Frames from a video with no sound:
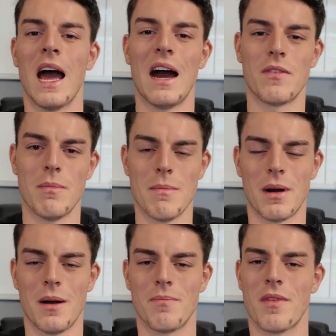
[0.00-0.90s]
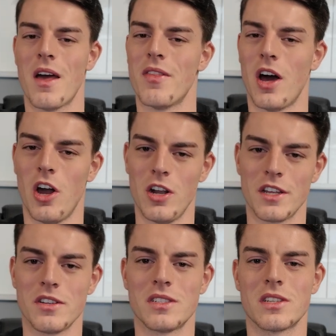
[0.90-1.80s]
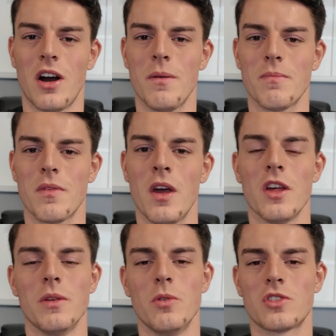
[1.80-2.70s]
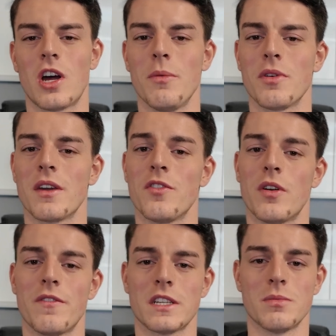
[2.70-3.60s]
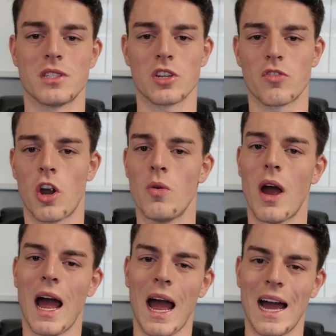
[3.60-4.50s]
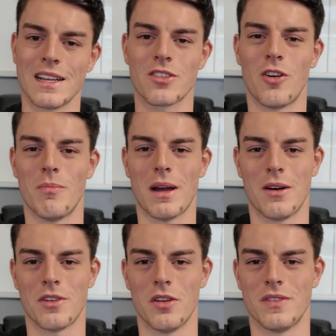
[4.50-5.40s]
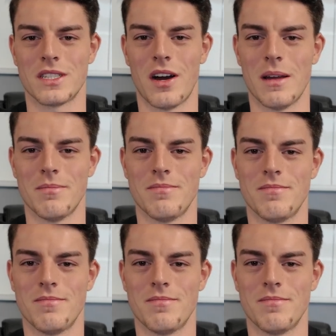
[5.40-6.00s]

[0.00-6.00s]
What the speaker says: And remember, the earlier you start, the more time you give your investments to grow and compound over time.